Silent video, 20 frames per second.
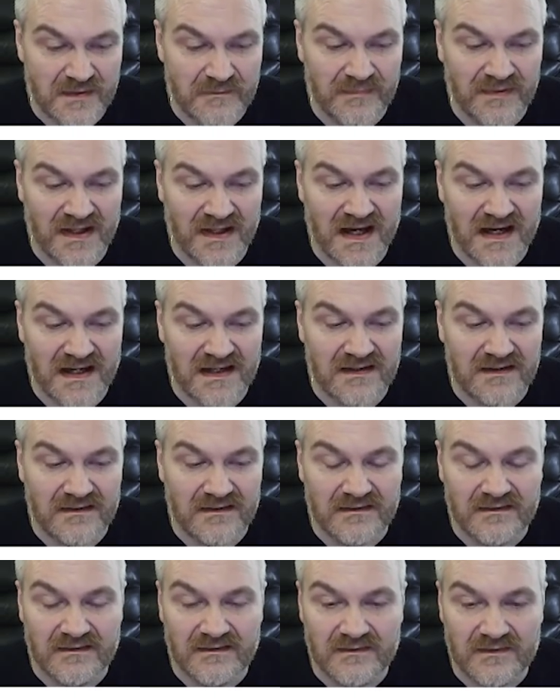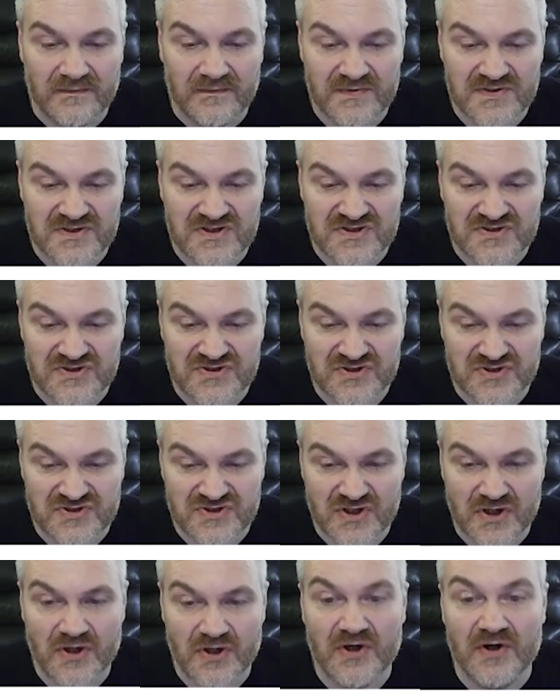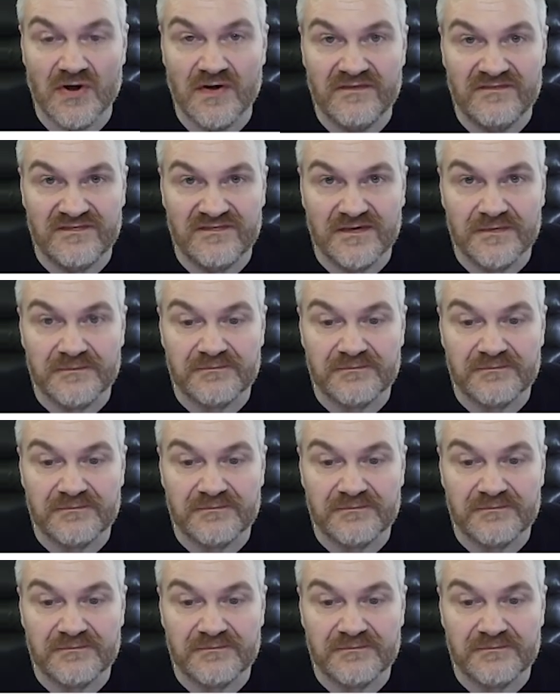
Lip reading: black, which is just earth.